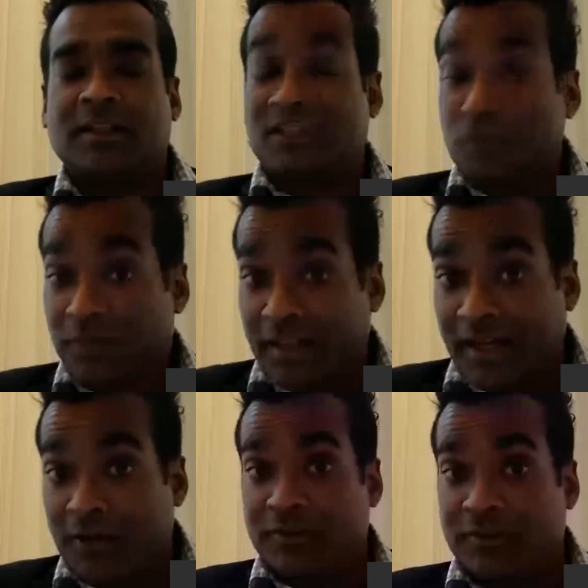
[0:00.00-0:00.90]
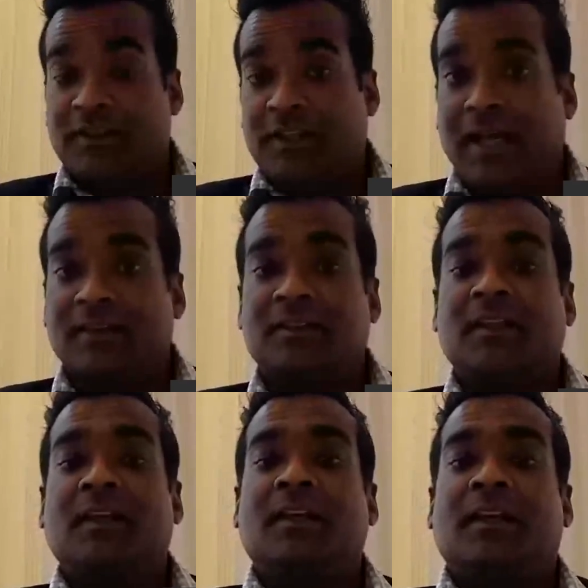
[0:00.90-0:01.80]
in 2000
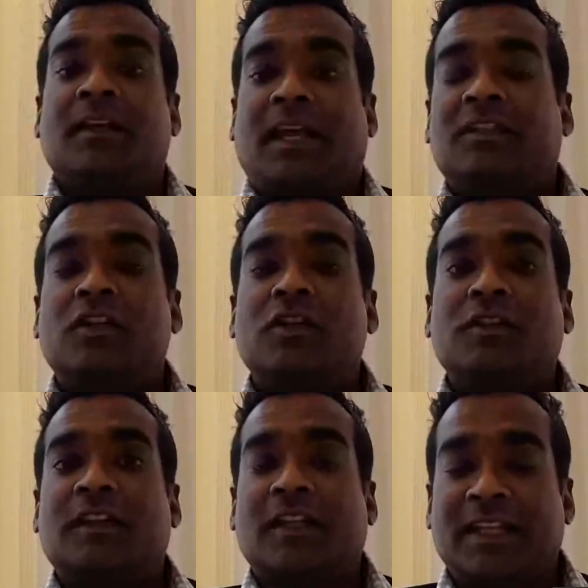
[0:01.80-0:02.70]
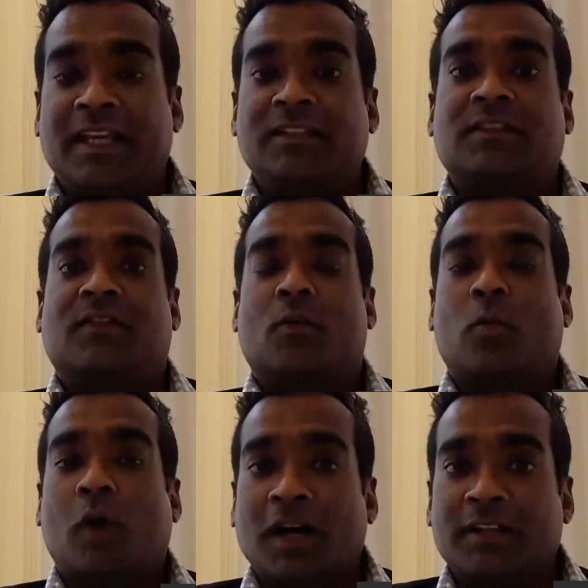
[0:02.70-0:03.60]
as including the needs of the
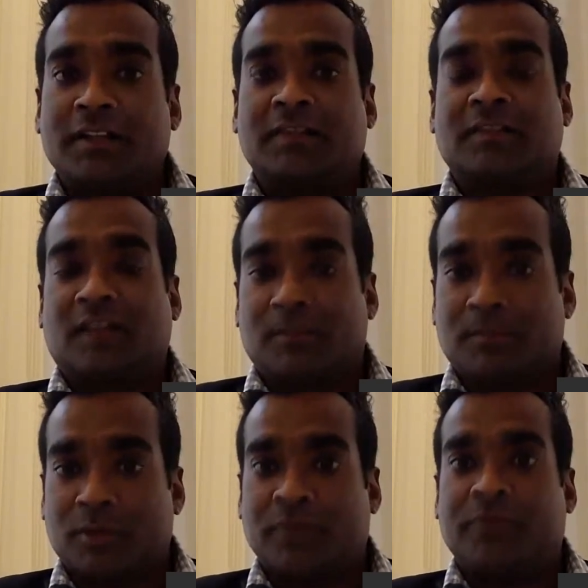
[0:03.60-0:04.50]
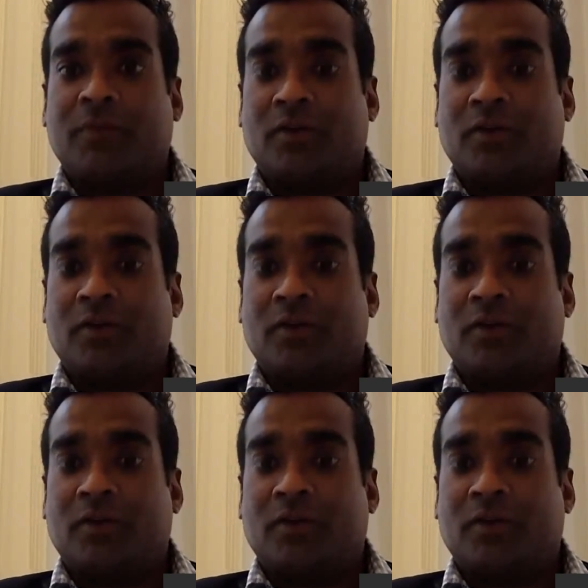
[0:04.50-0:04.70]
widest number